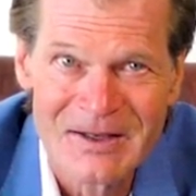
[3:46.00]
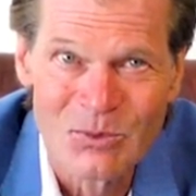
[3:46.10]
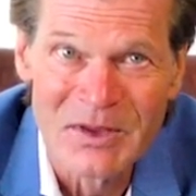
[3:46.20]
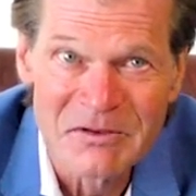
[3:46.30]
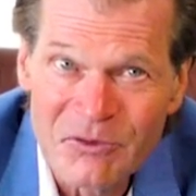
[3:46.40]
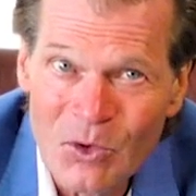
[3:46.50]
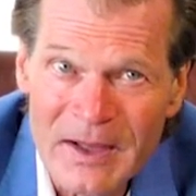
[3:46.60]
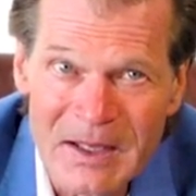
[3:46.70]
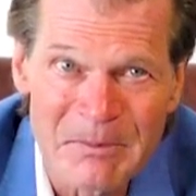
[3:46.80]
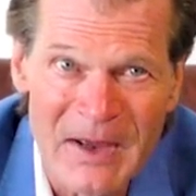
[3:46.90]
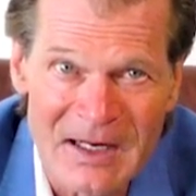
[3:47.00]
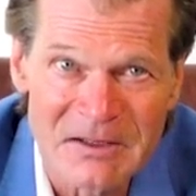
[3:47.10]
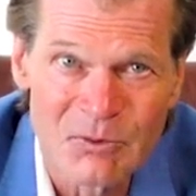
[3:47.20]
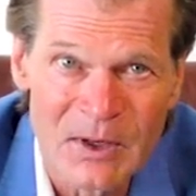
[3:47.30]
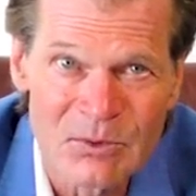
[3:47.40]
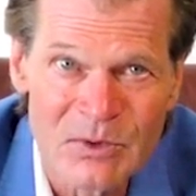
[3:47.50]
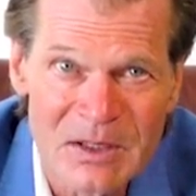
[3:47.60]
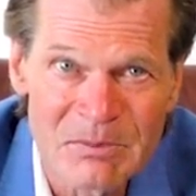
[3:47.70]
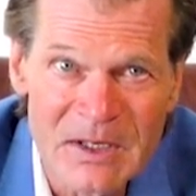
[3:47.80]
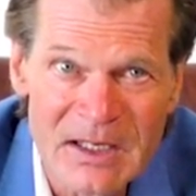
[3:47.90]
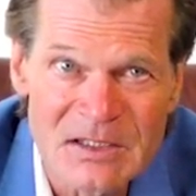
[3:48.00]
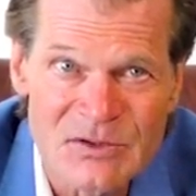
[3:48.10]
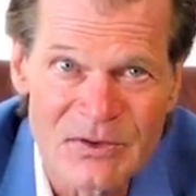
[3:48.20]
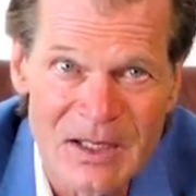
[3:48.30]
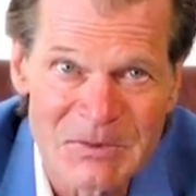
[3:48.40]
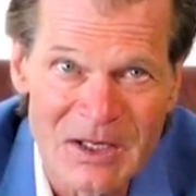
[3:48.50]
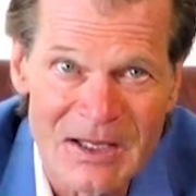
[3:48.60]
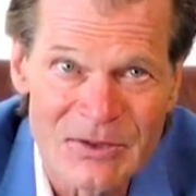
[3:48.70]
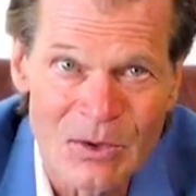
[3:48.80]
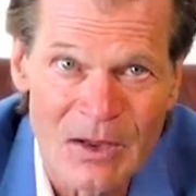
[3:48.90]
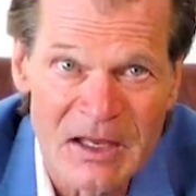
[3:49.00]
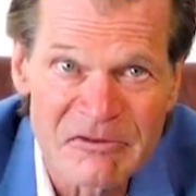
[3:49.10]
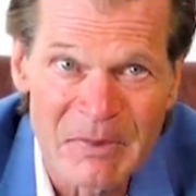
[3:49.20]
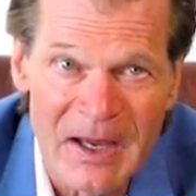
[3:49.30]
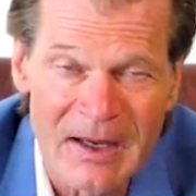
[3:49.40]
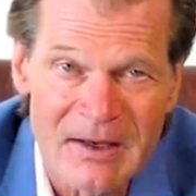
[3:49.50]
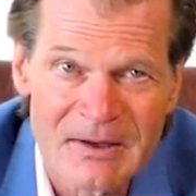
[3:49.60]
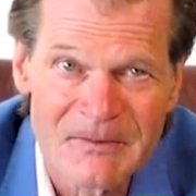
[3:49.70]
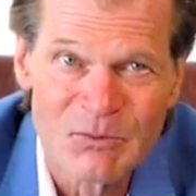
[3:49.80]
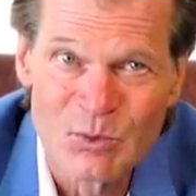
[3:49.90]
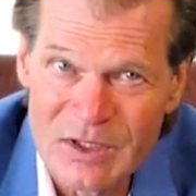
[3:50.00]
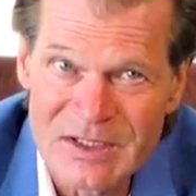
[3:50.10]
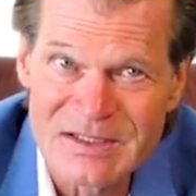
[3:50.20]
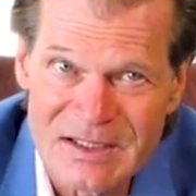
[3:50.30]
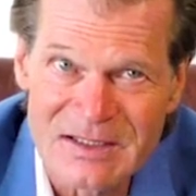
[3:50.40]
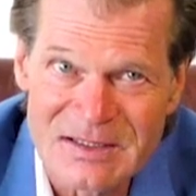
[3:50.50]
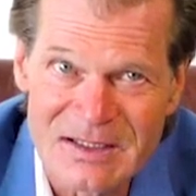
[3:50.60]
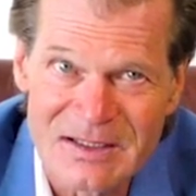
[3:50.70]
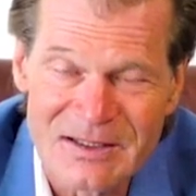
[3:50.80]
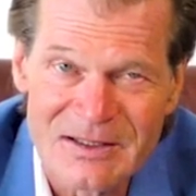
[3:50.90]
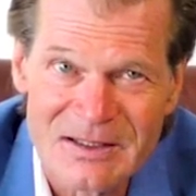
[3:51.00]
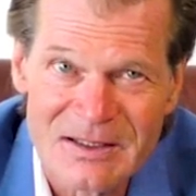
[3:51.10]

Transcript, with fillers: when the full impact of what it really means for them to get their life back really sinks in.